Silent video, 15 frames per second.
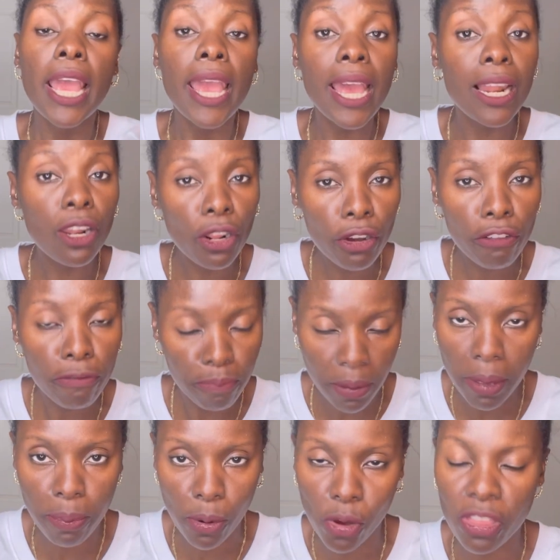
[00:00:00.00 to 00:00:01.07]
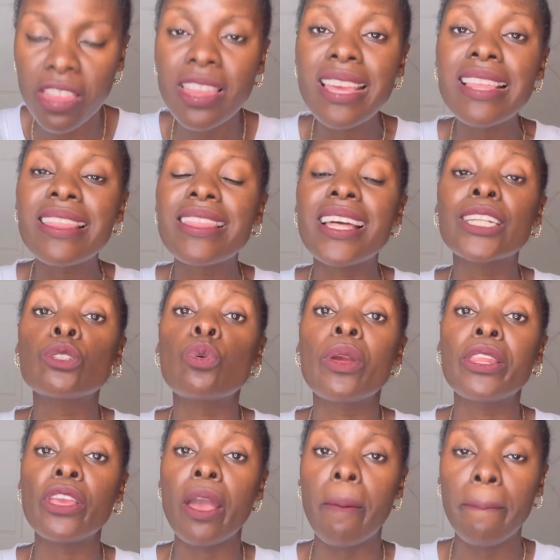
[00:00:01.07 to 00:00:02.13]
A lot of people think that
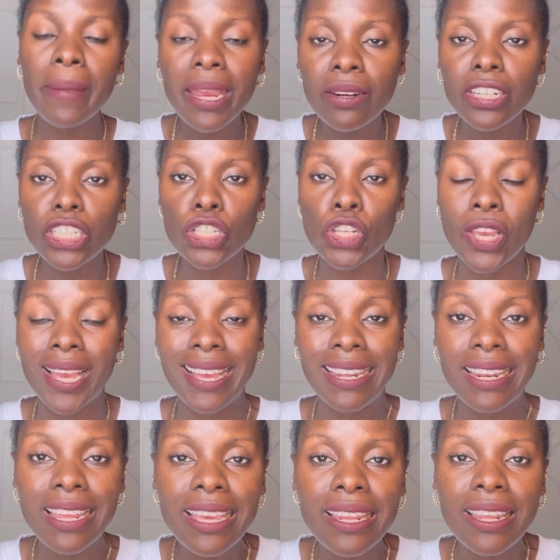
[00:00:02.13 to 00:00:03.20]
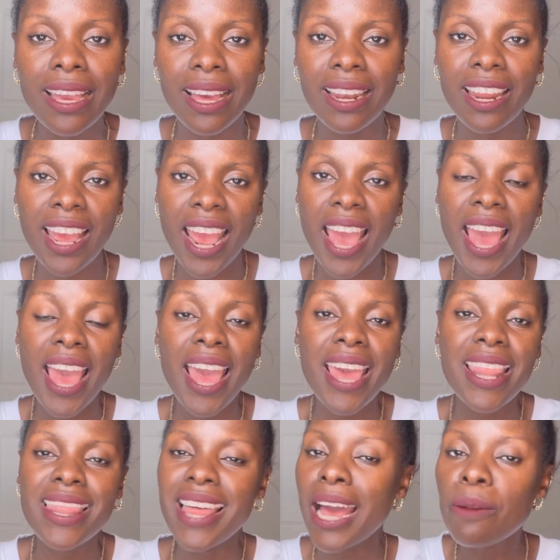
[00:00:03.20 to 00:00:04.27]
when you are married to a Canadian,
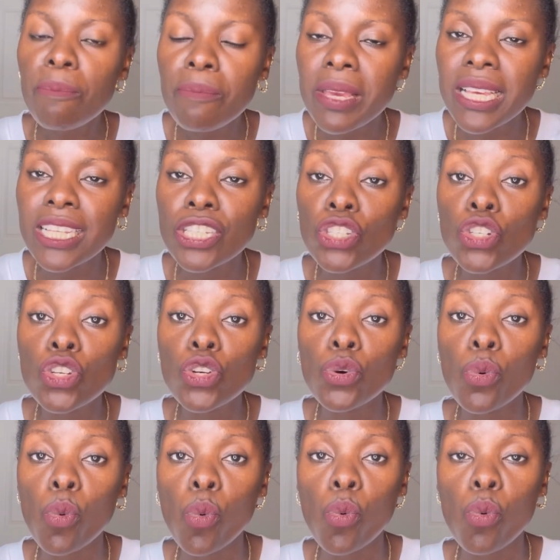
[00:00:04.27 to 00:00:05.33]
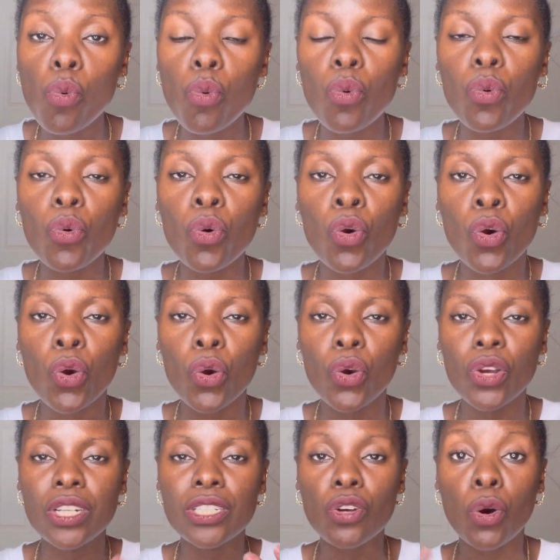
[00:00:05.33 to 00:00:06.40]
that means you
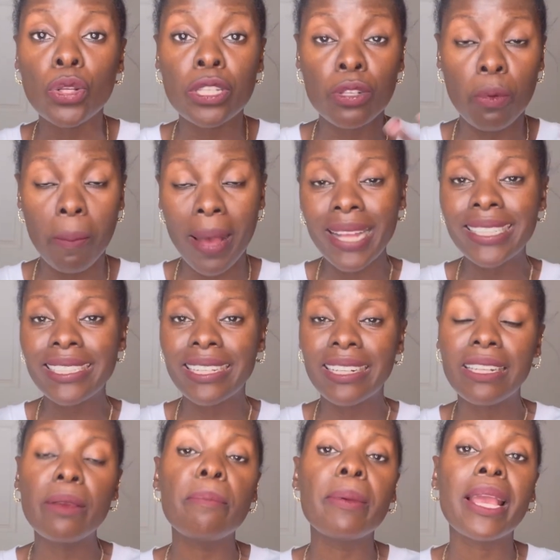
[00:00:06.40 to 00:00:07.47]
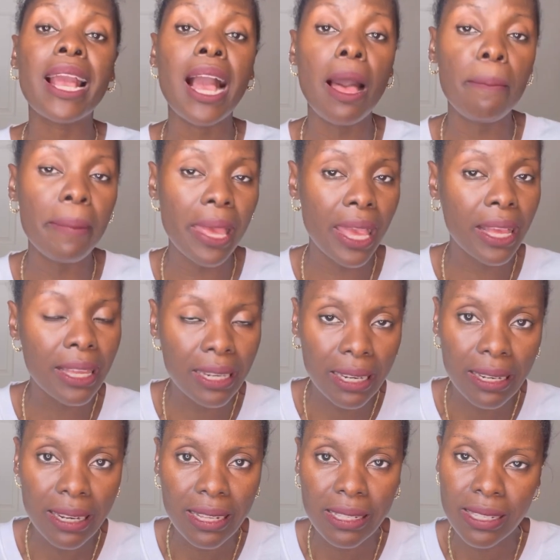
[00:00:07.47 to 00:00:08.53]
could automatically become a
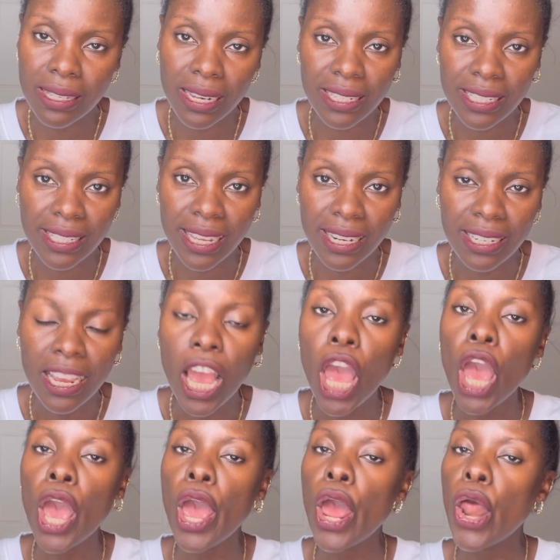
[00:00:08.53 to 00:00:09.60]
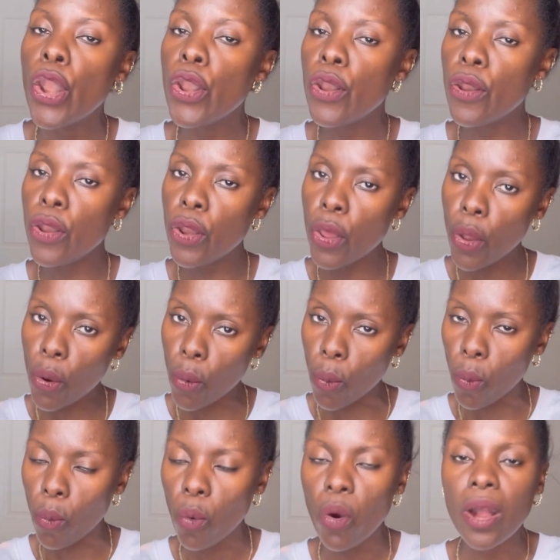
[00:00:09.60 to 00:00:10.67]
Canadian citizen.
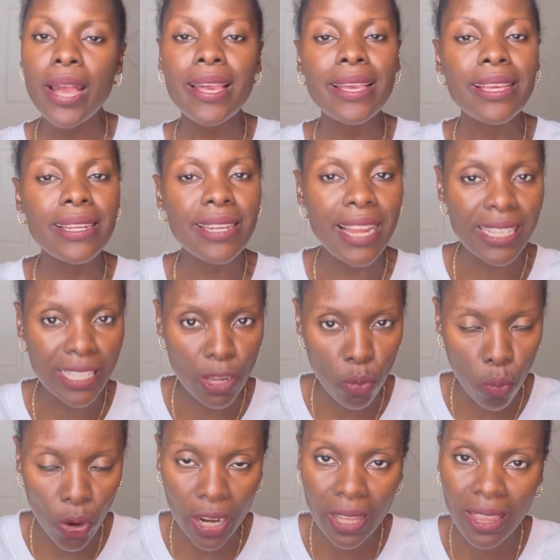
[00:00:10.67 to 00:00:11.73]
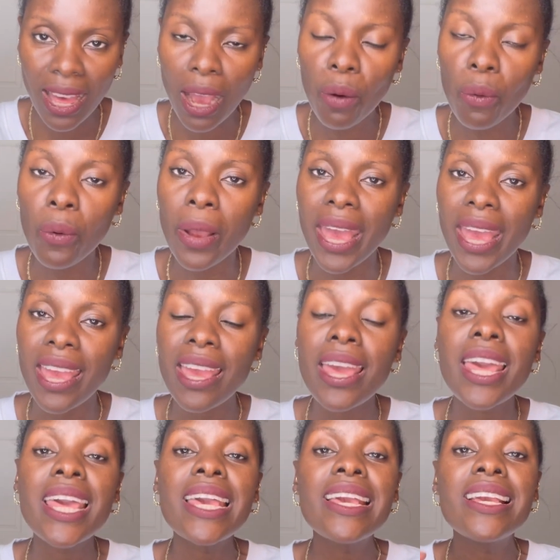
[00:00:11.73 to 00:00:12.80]
No, it doesn't work that way.
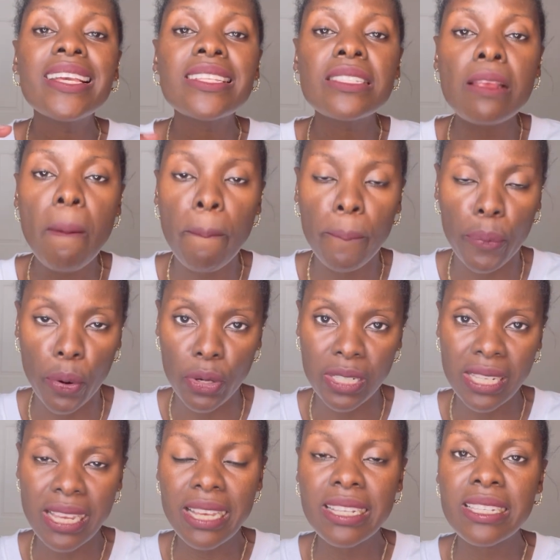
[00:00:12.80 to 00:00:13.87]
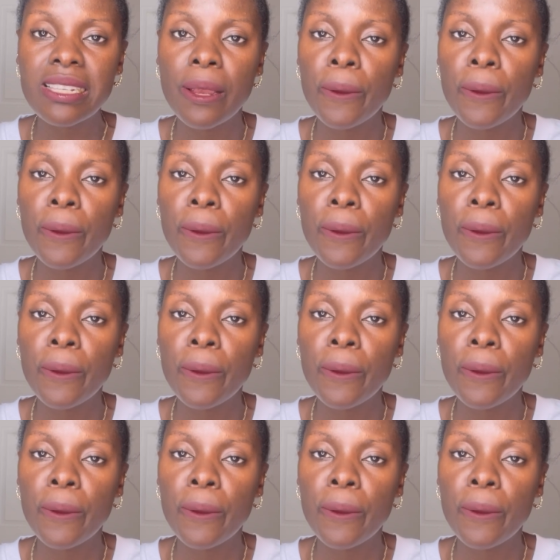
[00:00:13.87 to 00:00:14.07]
It's a process.